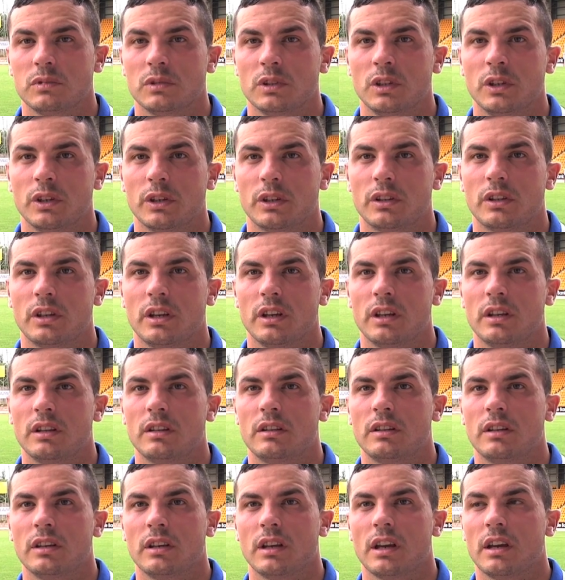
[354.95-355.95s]
look to
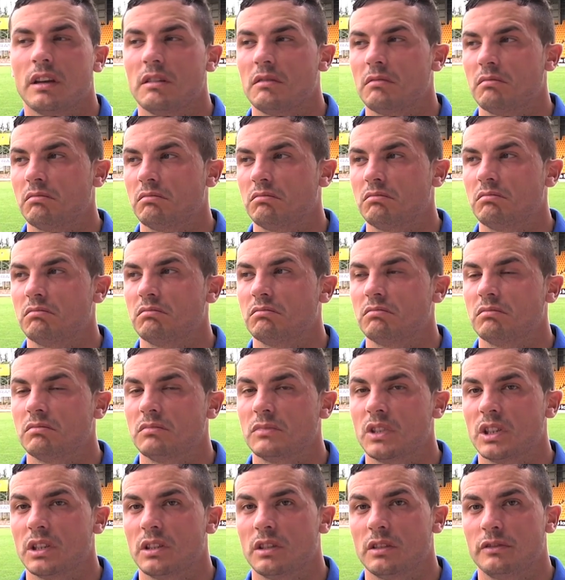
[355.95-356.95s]
to get
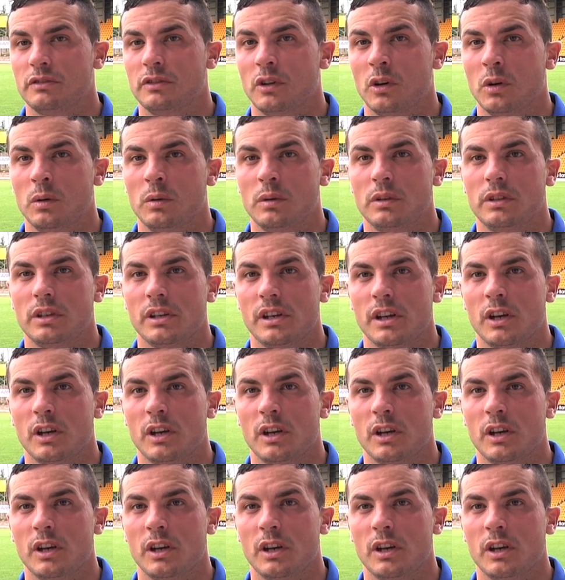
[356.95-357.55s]
forward and